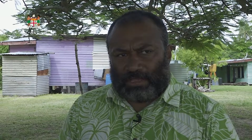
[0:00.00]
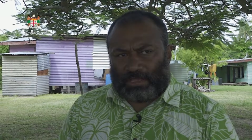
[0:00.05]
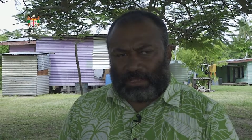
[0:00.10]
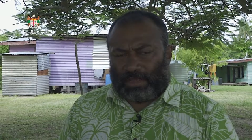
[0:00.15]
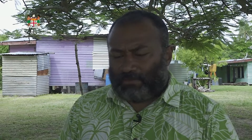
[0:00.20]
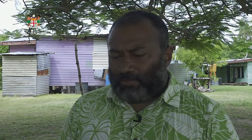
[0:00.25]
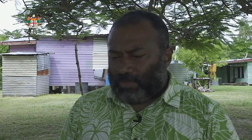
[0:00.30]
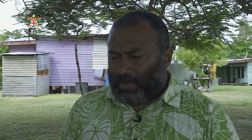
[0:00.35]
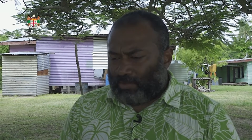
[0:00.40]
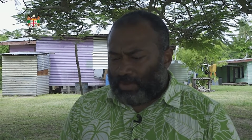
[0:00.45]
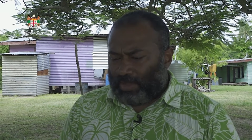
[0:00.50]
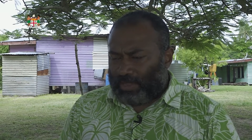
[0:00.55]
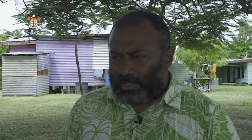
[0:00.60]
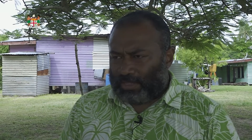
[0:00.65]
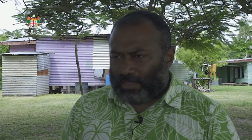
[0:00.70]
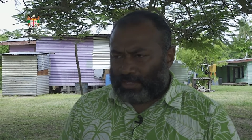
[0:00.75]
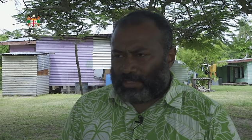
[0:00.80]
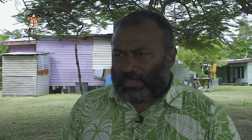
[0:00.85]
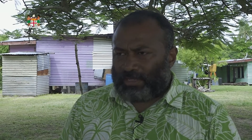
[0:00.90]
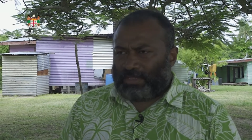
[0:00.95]
Tavewa
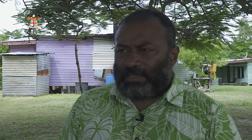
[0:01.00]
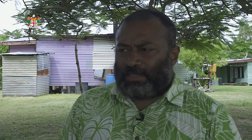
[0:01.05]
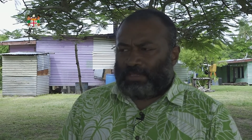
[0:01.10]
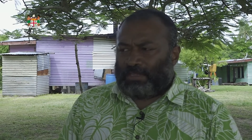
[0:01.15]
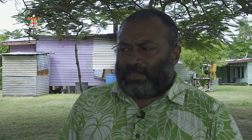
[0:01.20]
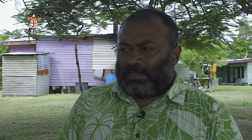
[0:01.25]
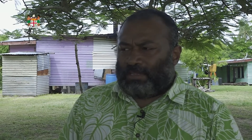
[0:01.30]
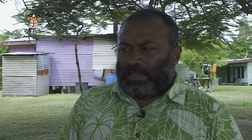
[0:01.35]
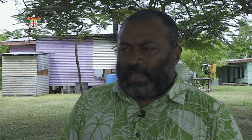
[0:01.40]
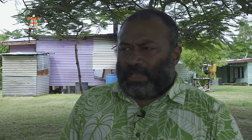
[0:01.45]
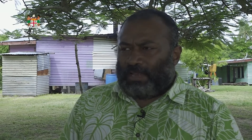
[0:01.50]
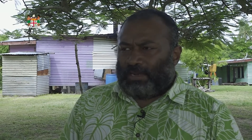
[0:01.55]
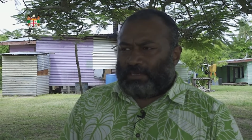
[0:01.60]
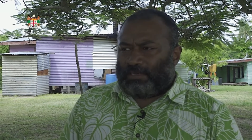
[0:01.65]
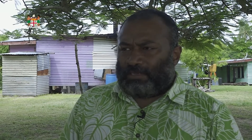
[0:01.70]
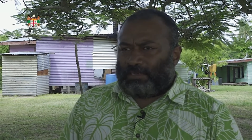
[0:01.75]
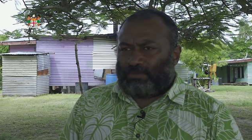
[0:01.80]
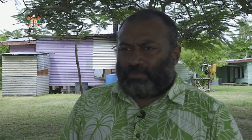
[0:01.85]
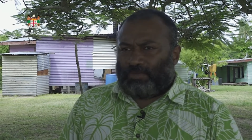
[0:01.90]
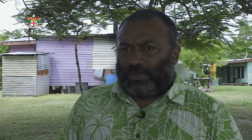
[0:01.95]

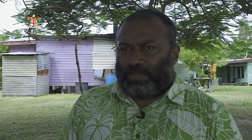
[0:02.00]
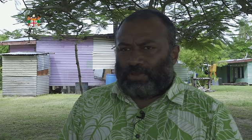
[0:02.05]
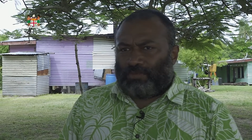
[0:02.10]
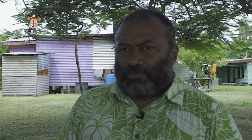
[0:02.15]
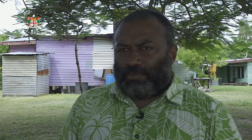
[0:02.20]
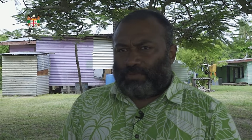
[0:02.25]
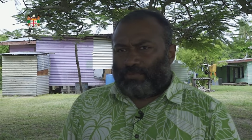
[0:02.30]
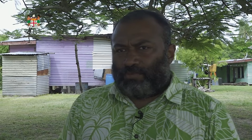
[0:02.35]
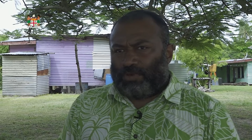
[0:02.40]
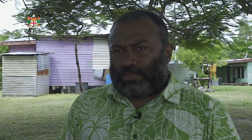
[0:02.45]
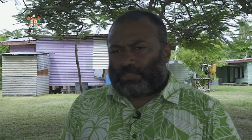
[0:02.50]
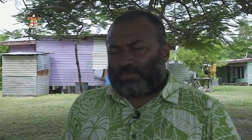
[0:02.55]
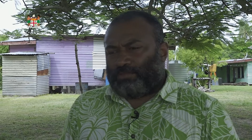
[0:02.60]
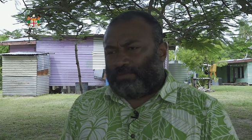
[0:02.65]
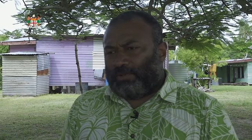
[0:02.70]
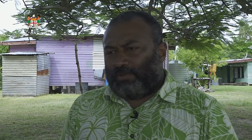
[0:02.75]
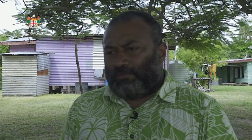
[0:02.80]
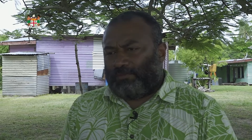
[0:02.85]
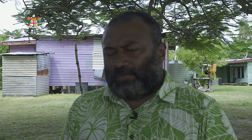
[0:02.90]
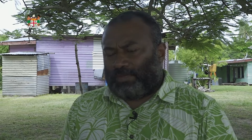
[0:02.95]
Island, where we've worked
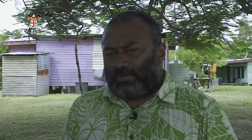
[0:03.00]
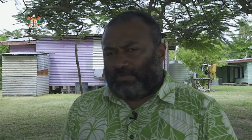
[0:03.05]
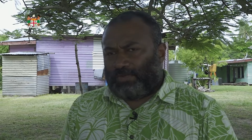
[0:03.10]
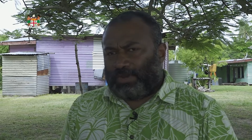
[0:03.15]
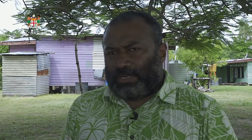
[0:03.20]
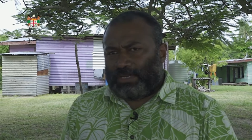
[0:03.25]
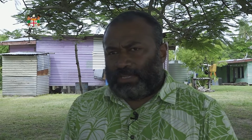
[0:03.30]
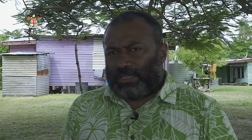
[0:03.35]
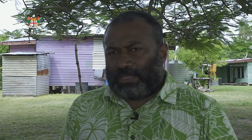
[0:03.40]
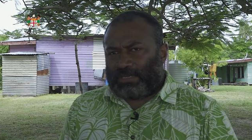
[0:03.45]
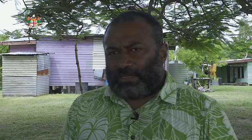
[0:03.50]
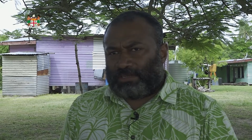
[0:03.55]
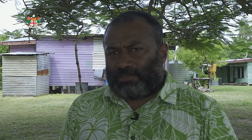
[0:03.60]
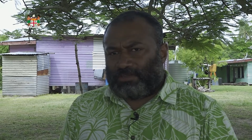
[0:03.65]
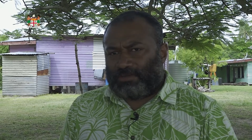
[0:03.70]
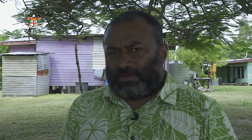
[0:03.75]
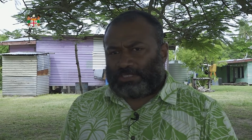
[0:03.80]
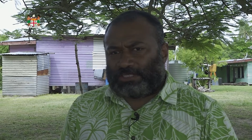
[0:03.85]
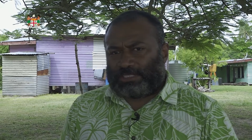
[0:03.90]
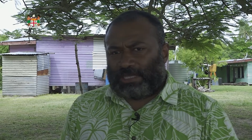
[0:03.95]
with Feel Ready and
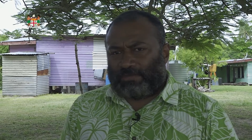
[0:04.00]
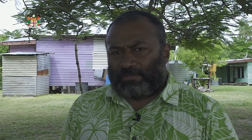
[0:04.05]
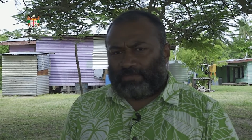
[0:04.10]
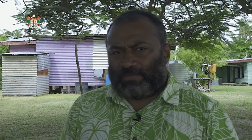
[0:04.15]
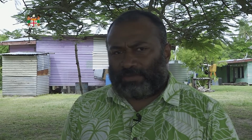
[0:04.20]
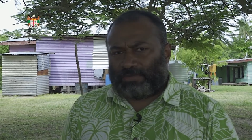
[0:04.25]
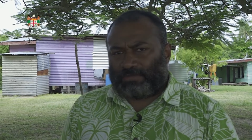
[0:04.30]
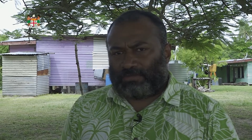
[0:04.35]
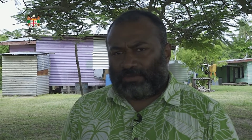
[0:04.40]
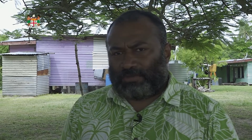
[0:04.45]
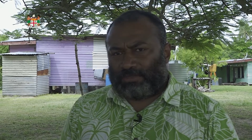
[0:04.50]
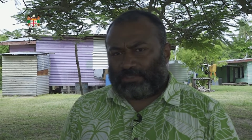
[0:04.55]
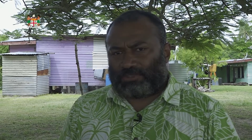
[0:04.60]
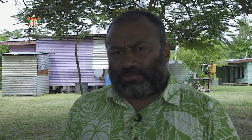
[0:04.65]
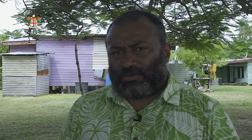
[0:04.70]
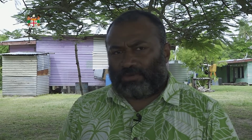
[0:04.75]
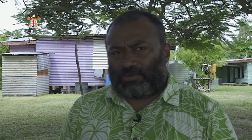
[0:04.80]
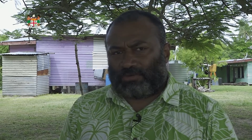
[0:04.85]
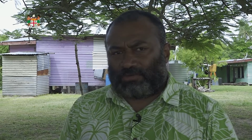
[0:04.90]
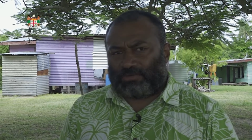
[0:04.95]
UNICEF to
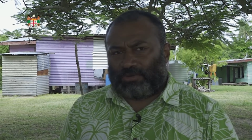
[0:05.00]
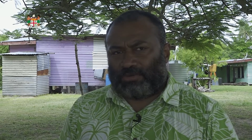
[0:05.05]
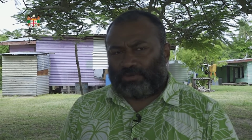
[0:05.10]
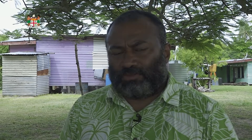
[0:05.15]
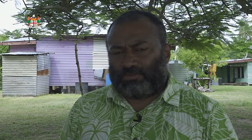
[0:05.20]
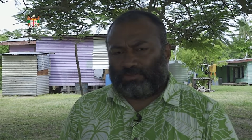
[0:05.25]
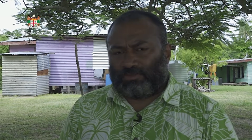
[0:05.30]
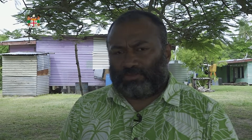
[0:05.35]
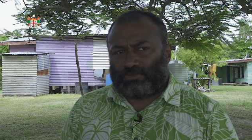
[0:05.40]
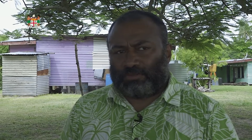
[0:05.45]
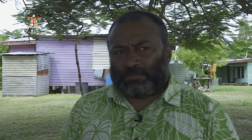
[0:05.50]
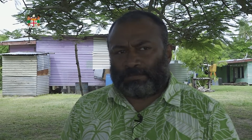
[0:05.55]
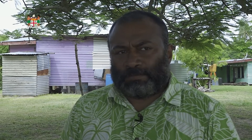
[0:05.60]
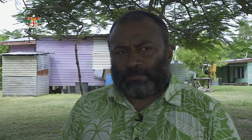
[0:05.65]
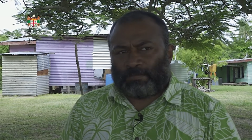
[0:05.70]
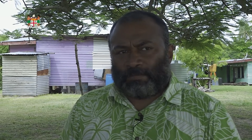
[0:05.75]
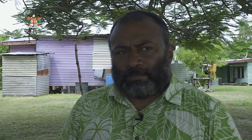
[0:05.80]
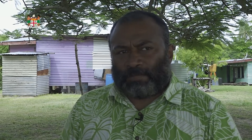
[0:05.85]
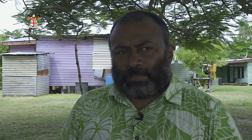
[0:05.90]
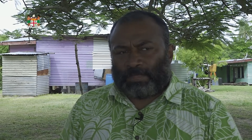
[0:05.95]
install 32
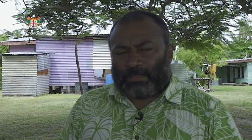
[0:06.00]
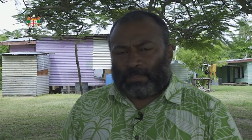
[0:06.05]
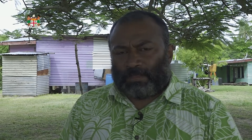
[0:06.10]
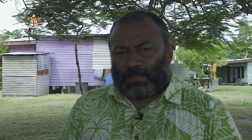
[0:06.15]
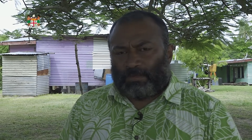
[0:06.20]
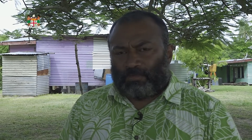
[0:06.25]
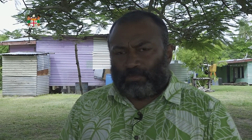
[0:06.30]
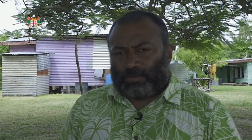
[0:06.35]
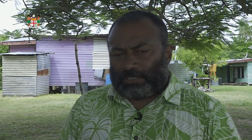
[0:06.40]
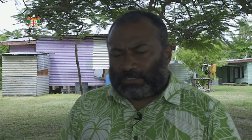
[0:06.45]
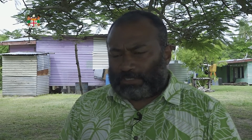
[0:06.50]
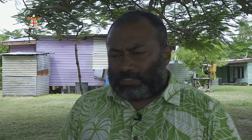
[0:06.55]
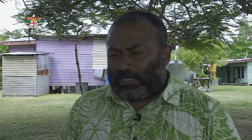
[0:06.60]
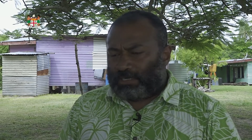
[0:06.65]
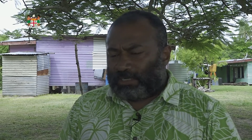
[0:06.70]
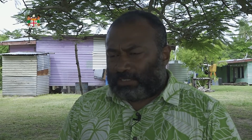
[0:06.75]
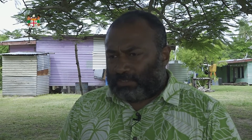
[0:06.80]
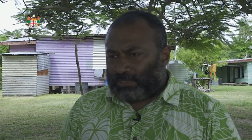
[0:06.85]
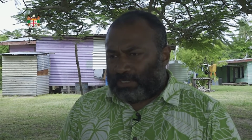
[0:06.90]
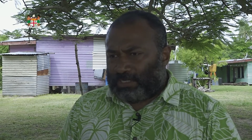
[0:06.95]
water
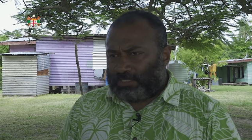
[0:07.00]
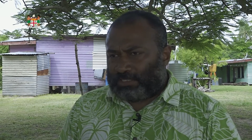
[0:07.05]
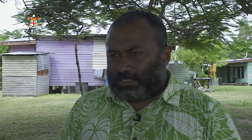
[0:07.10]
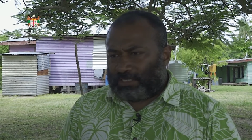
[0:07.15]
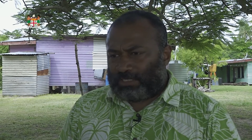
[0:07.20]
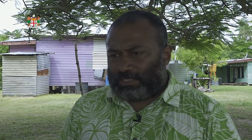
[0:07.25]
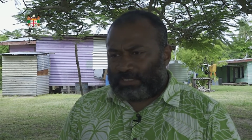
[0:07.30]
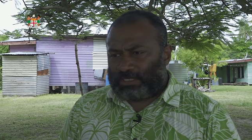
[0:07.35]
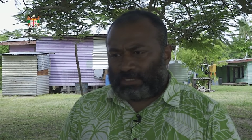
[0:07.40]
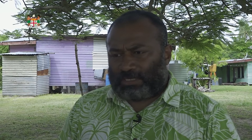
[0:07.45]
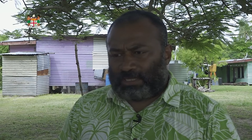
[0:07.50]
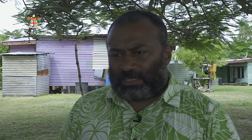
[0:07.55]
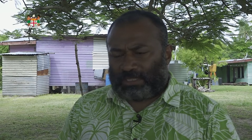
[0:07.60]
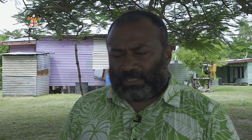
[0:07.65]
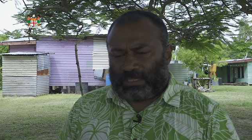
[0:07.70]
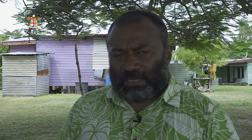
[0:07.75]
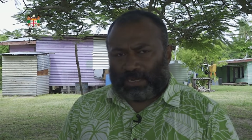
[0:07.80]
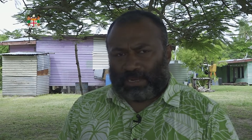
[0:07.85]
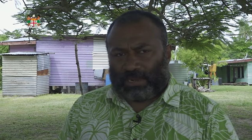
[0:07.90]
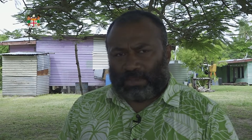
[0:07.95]
seal latrines
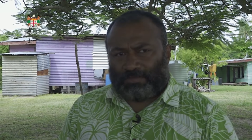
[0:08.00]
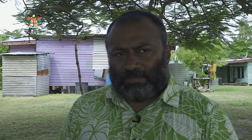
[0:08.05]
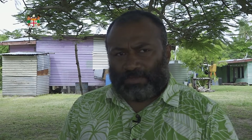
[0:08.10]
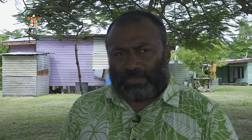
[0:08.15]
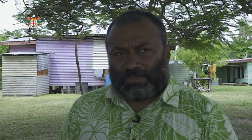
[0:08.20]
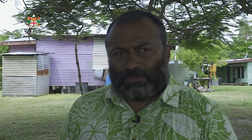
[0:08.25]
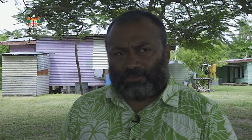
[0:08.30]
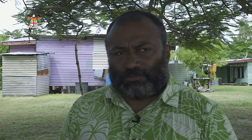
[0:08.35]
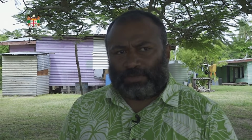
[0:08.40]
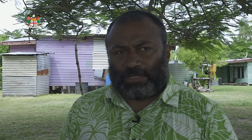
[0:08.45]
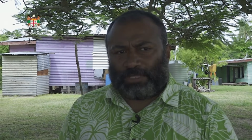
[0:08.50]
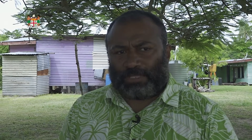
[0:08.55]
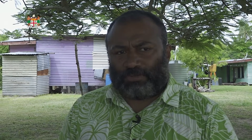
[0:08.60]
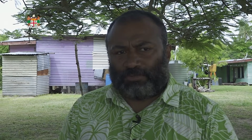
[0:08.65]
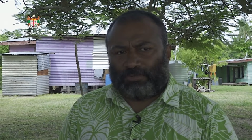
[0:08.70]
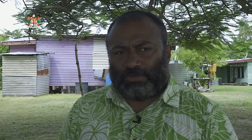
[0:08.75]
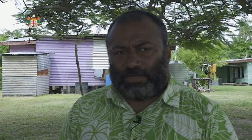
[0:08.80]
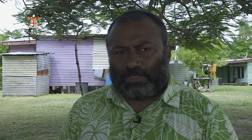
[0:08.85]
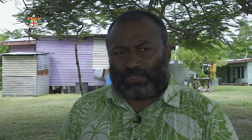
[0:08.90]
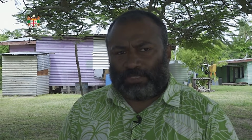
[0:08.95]
that are now being used by the
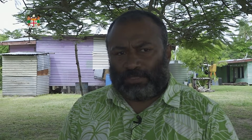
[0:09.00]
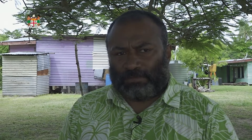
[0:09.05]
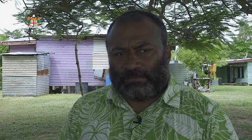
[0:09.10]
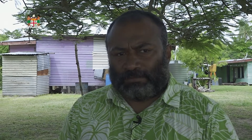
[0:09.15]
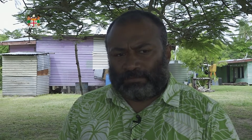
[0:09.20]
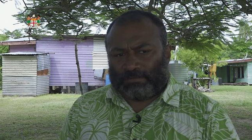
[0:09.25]
community.